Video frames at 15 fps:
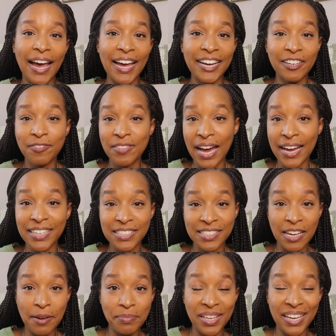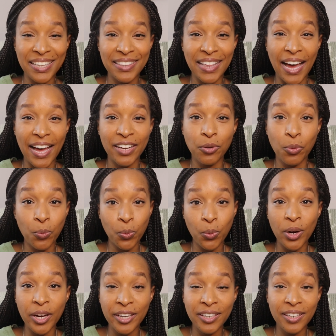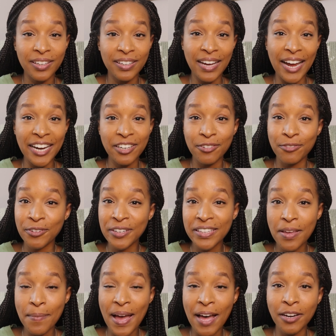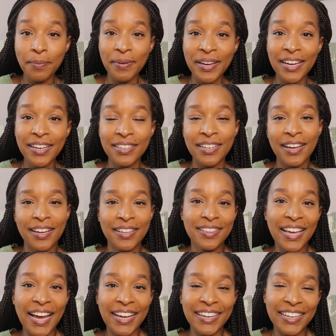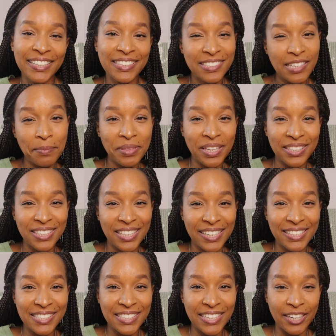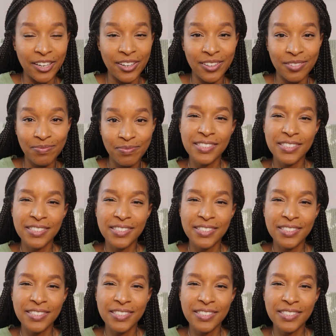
And if that is something that would kind of freak them out a bit, then it's something to consider.